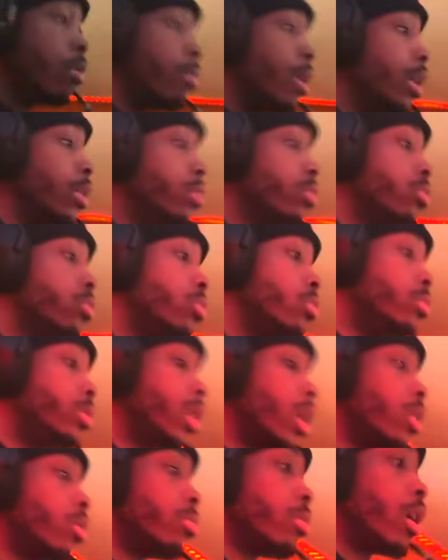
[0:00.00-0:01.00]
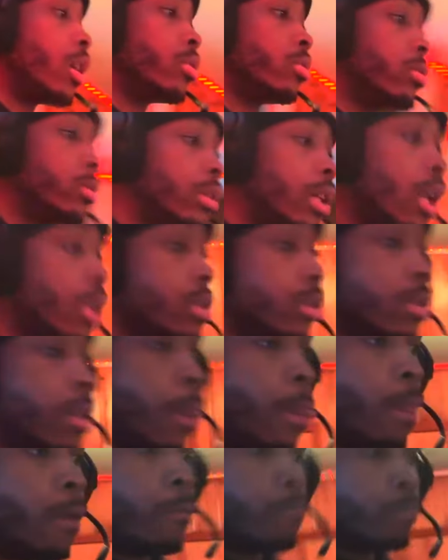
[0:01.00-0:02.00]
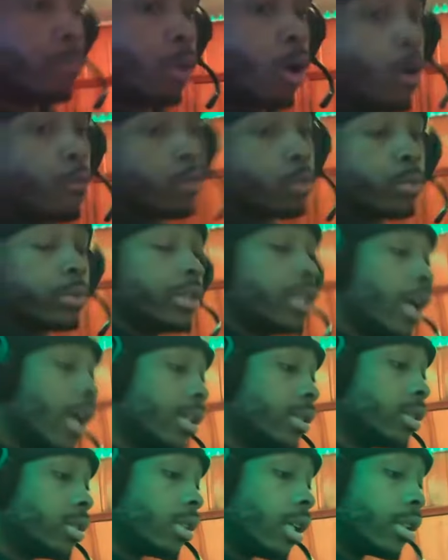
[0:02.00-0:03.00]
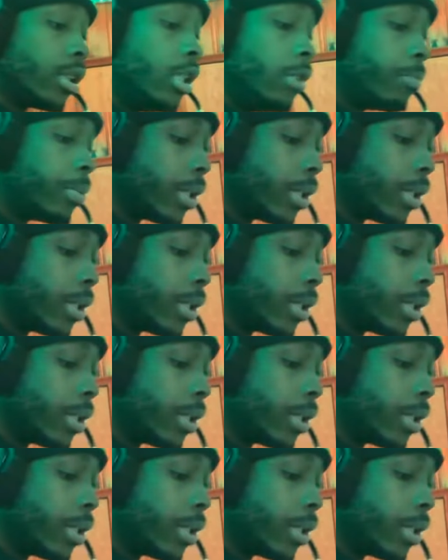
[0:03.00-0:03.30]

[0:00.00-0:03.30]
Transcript: my YouTube channel, bro. I do a lot of Marvel reactions. I keep